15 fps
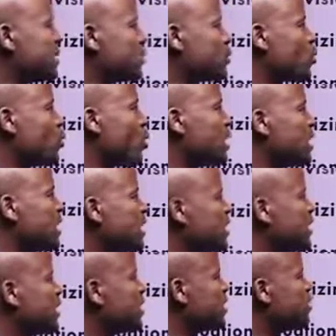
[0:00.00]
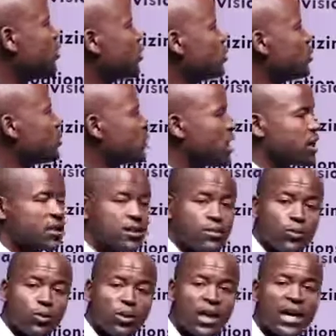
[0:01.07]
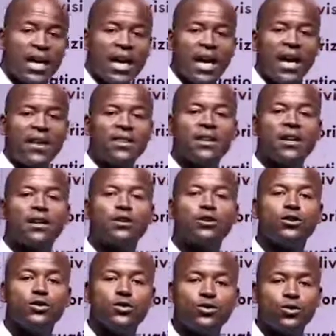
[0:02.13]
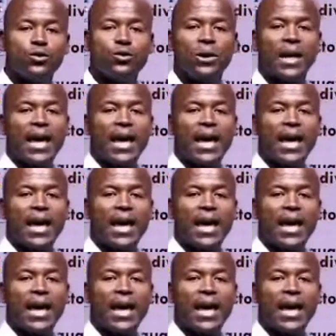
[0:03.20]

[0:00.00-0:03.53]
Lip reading: up to 118 on your textbook, and then do